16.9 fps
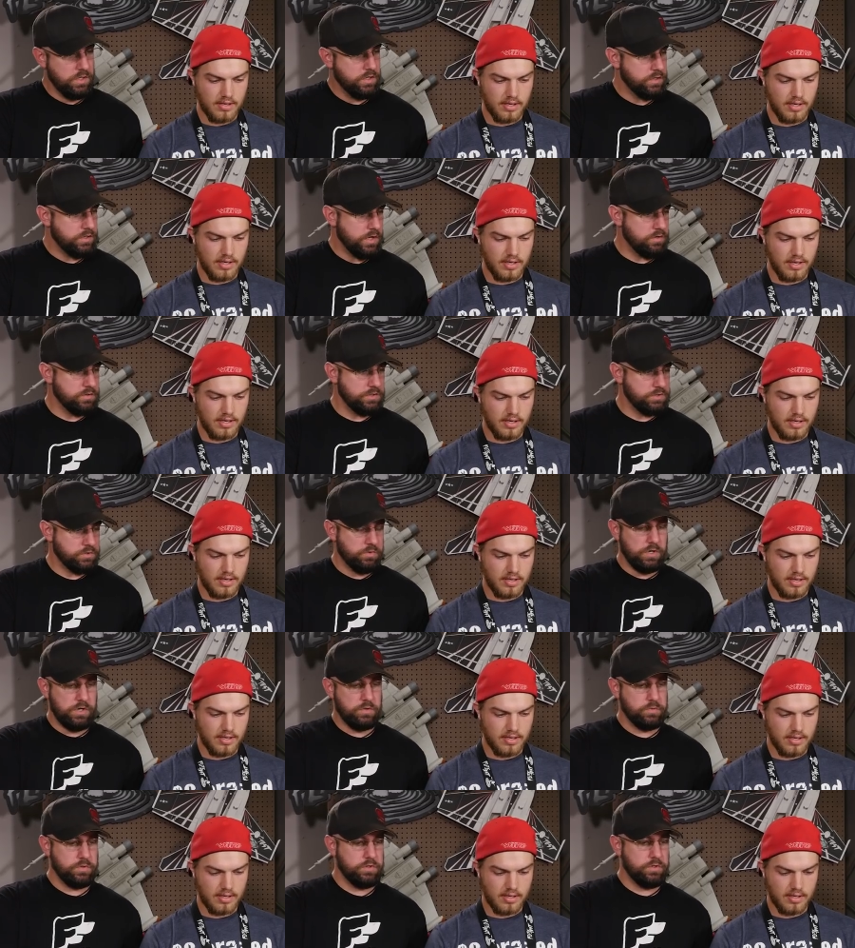Speaker 1: Now on this
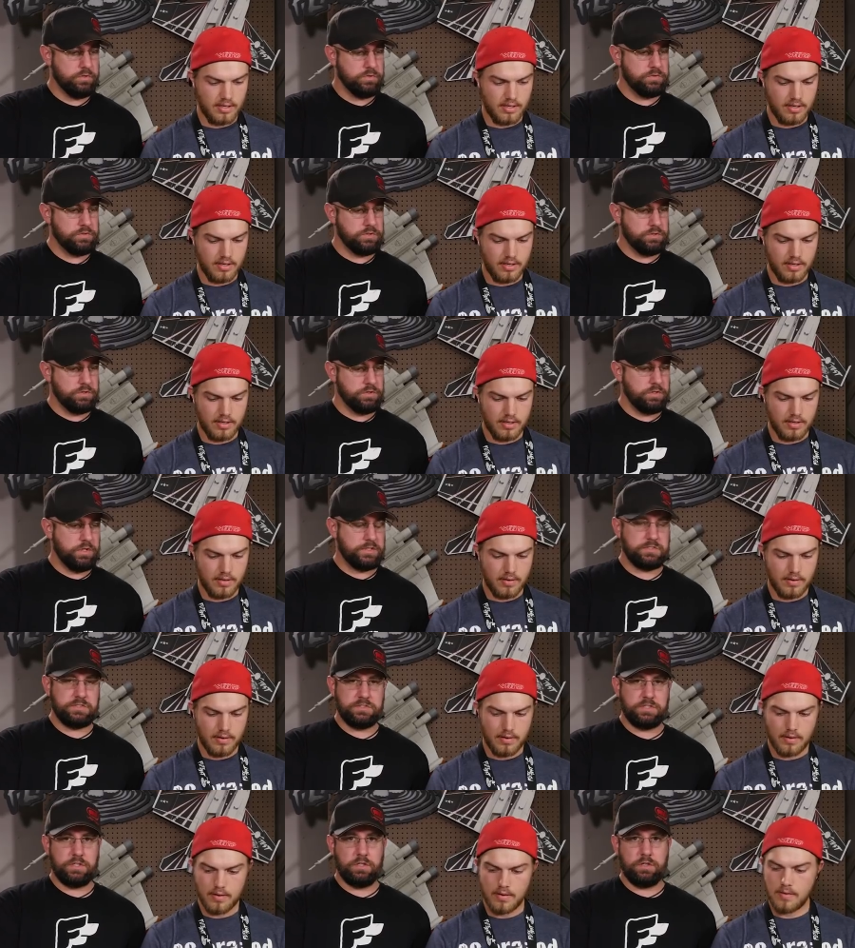quad, we're using, as
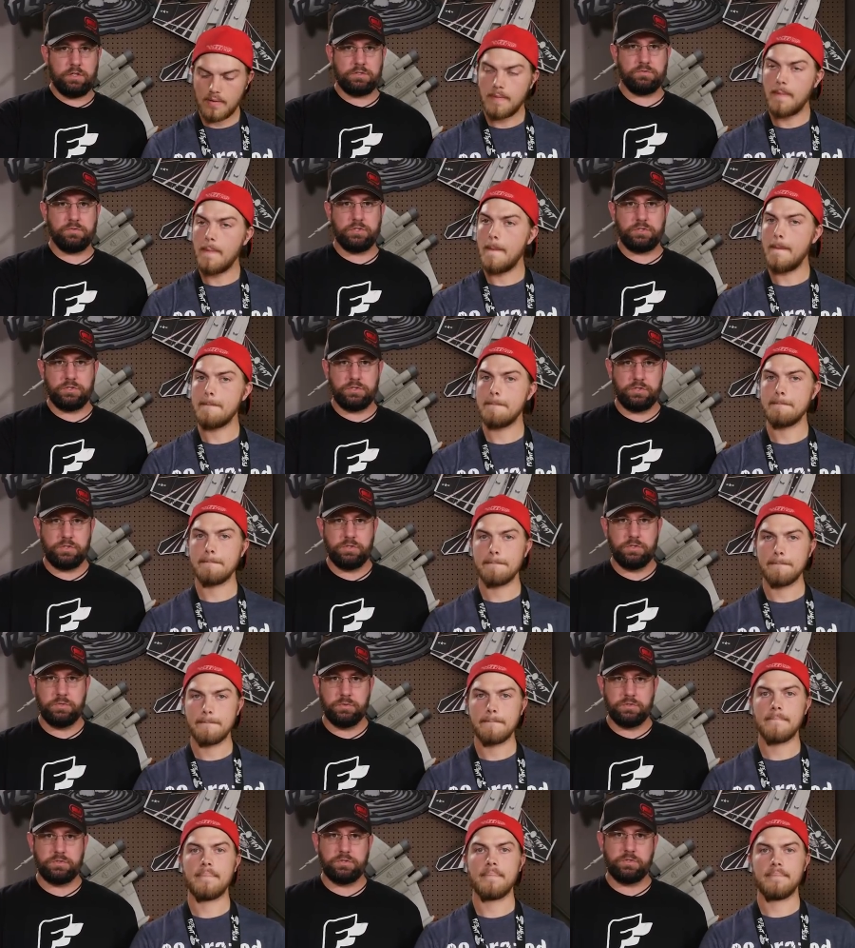he said, Lux version
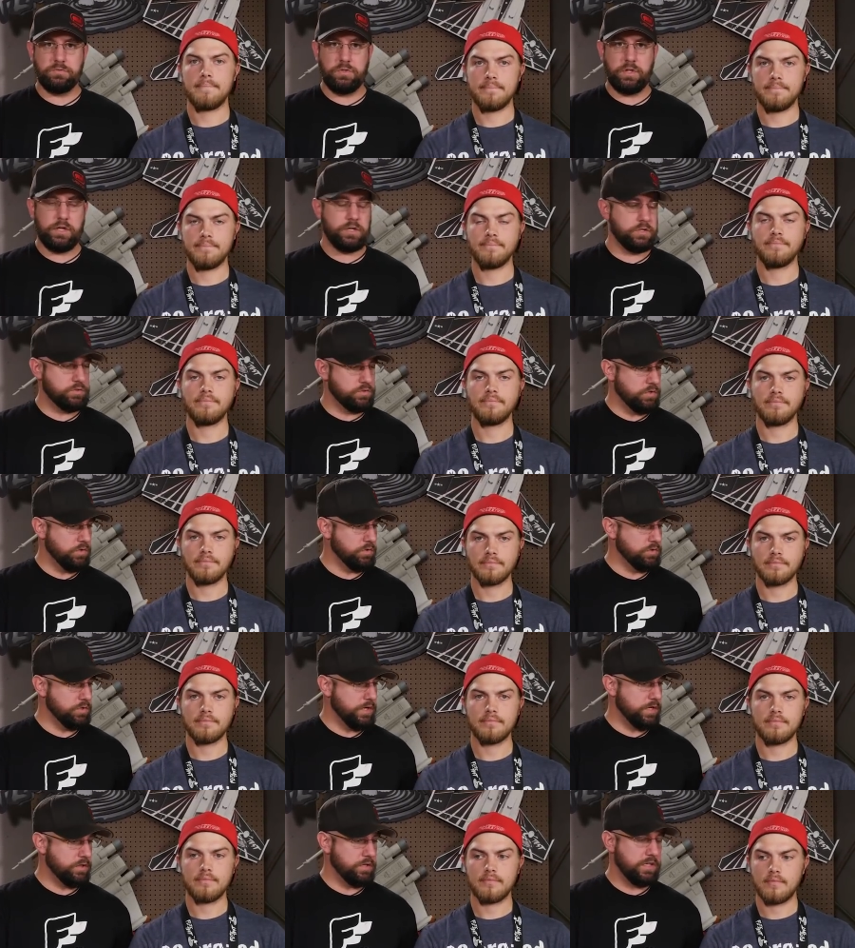2 was the flight
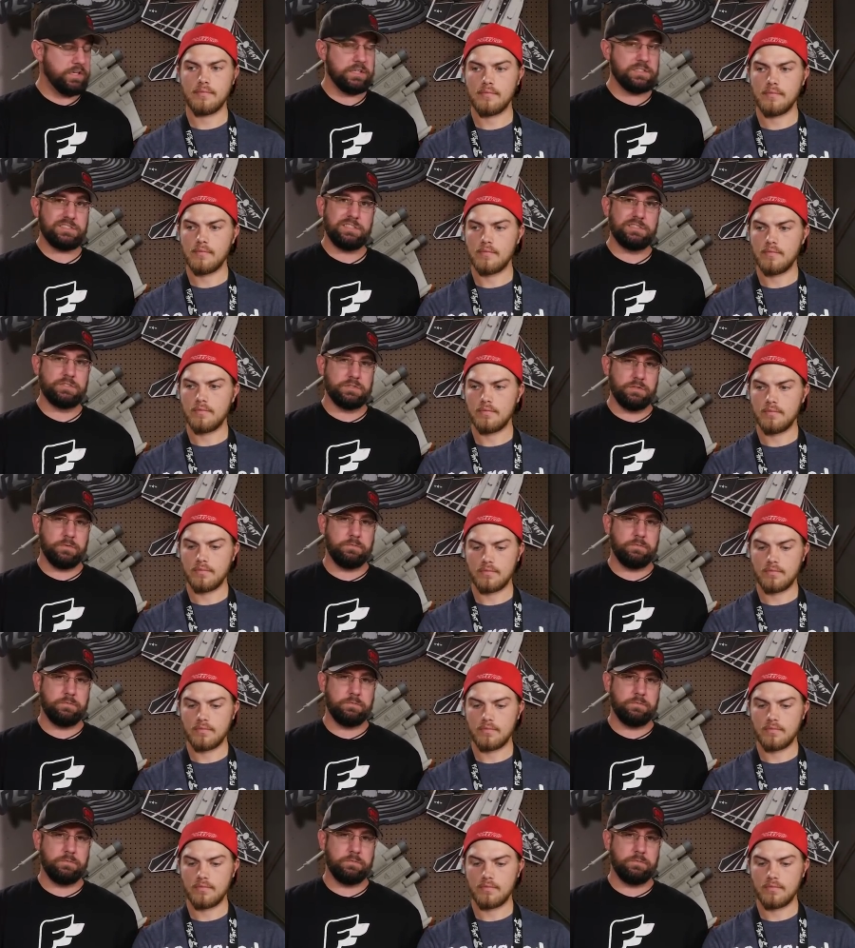controller. Now the ESC is a